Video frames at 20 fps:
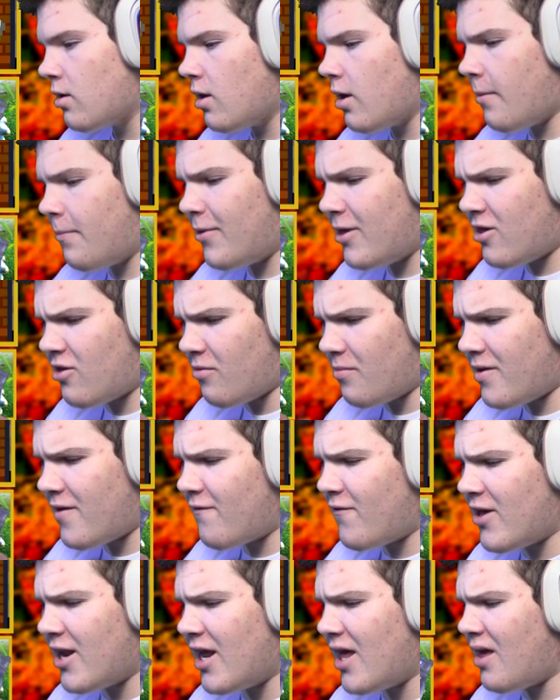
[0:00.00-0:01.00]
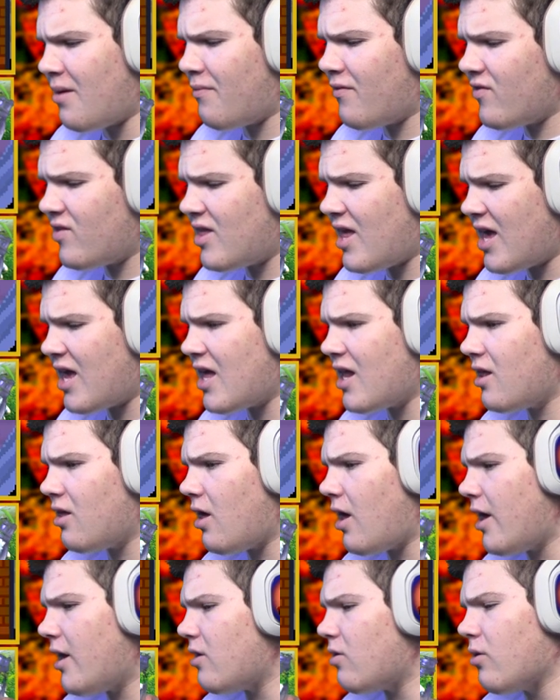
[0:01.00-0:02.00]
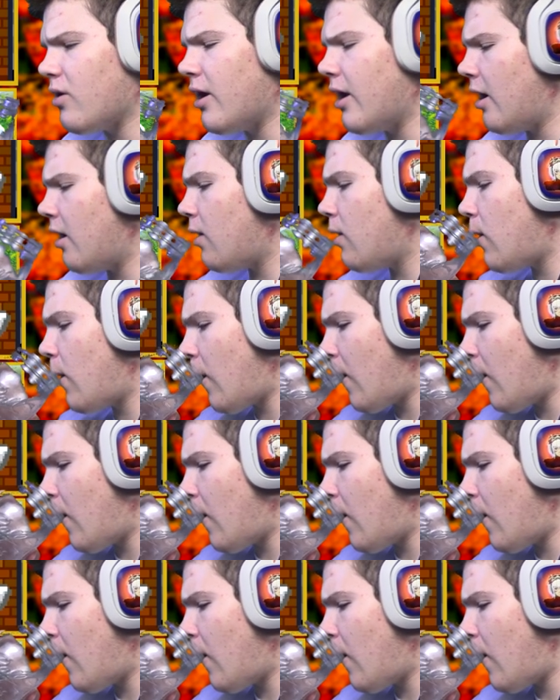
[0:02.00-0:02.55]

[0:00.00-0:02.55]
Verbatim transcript: Oh, please don't be offended. But take any. I don't care.